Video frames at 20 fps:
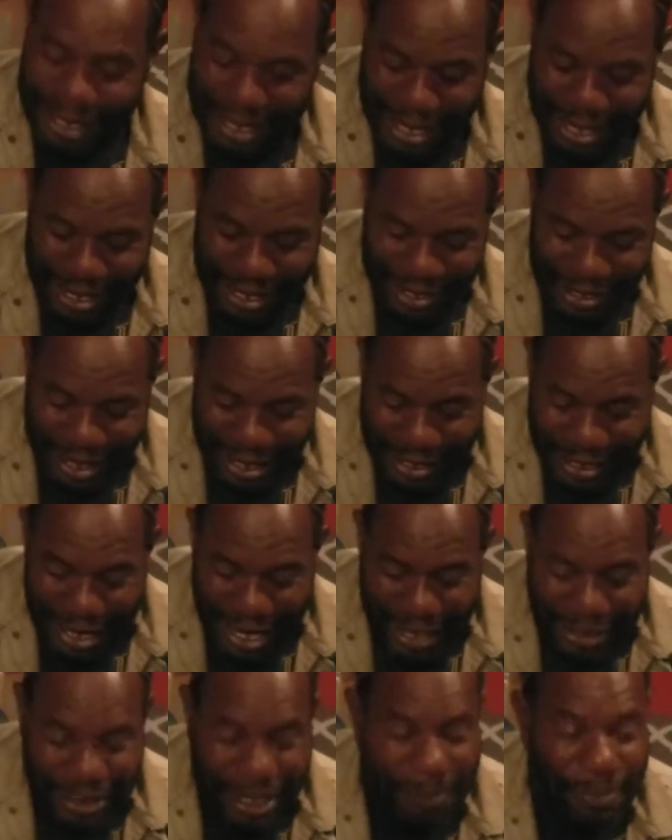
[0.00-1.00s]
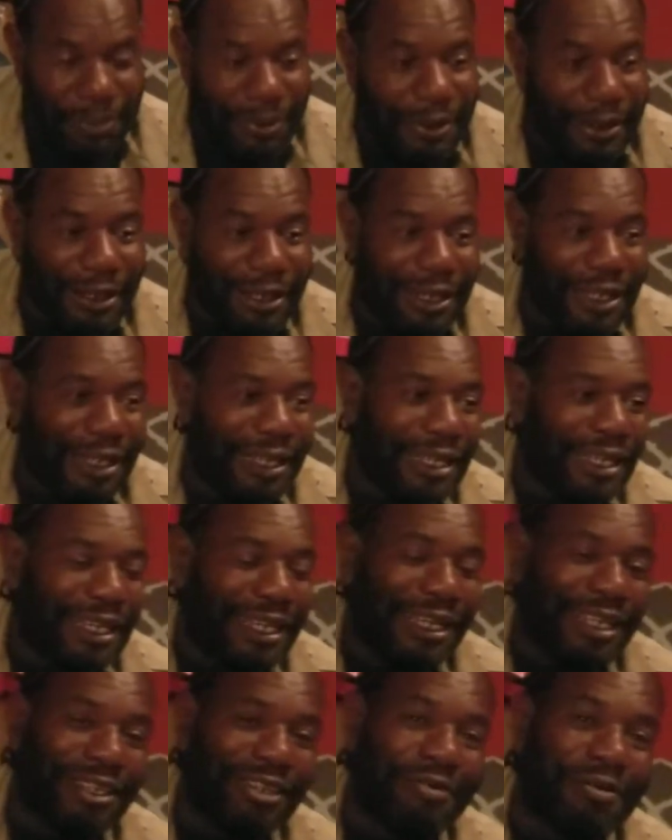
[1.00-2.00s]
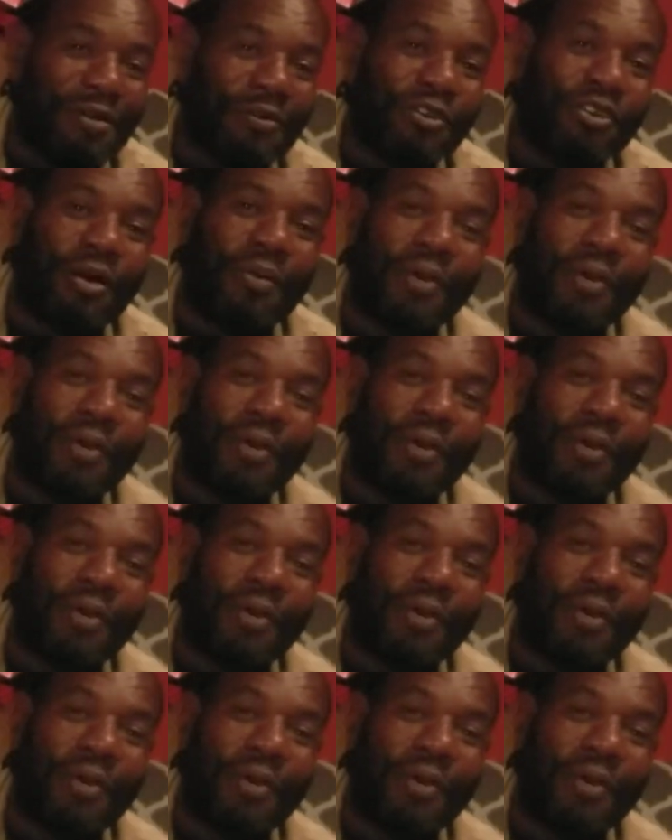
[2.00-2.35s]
Yeah, kind of top. So I have to jump